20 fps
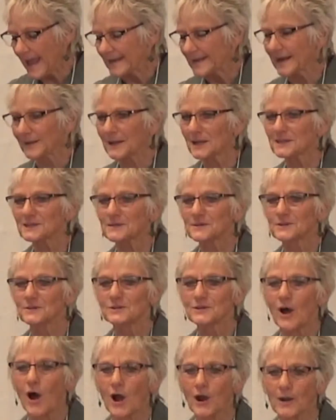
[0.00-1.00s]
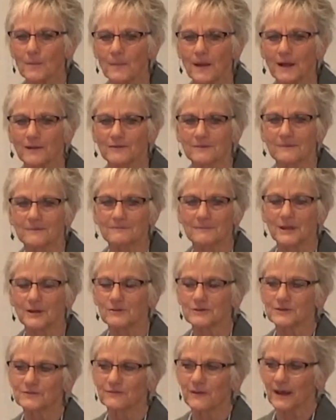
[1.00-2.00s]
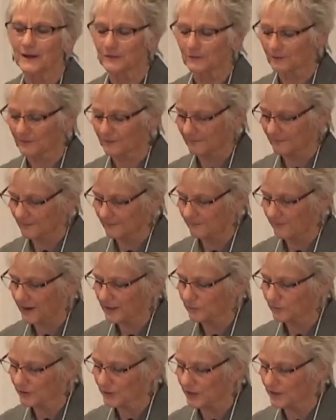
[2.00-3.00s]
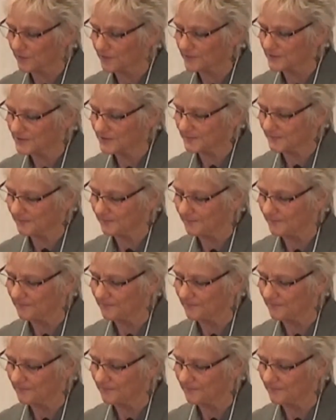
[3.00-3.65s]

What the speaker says: Now let's talk about Peter's final years.